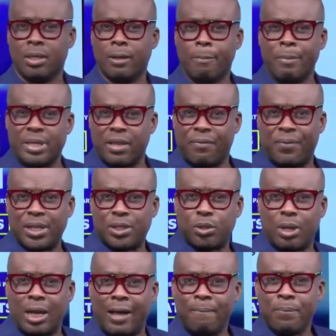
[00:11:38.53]
Mr.
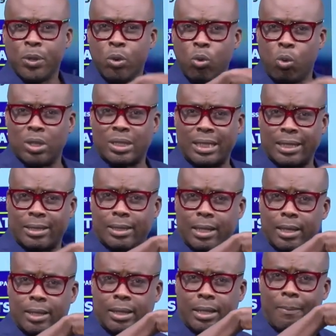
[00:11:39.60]
Fashola, who was
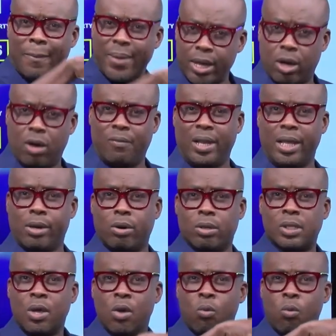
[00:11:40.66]
the mayor of Lagos,